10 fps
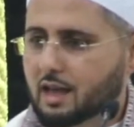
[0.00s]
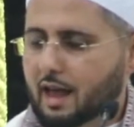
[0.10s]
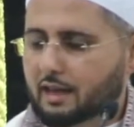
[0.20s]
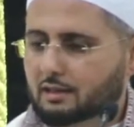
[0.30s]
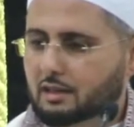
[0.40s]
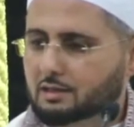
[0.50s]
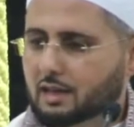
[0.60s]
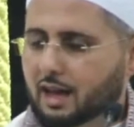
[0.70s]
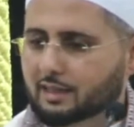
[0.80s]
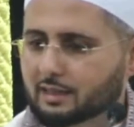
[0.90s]
and does
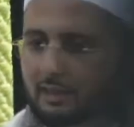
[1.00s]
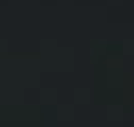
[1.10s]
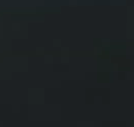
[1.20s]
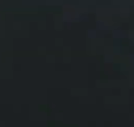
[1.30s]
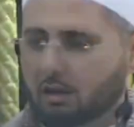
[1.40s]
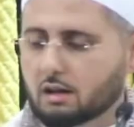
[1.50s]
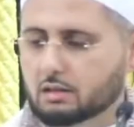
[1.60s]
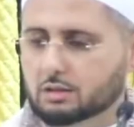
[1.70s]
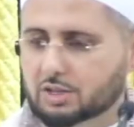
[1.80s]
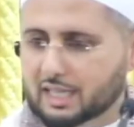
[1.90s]
not
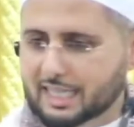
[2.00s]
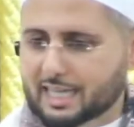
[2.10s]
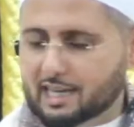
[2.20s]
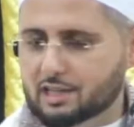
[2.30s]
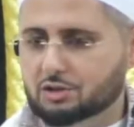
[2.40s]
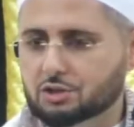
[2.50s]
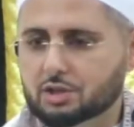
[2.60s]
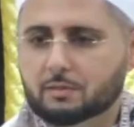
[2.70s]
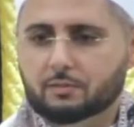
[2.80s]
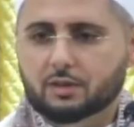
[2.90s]
indulge and engage
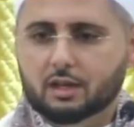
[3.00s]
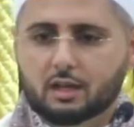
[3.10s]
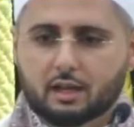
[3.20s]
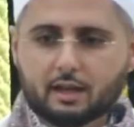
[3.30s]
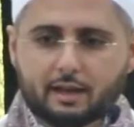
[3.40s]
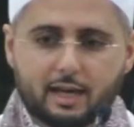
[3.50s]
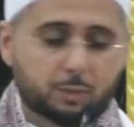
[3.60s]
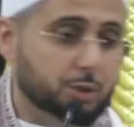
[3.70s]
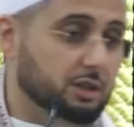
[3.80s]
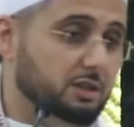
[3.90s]
and
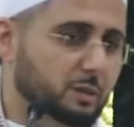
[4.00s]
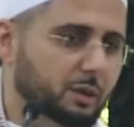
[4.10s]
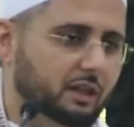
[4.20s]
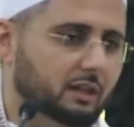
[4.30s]
participate.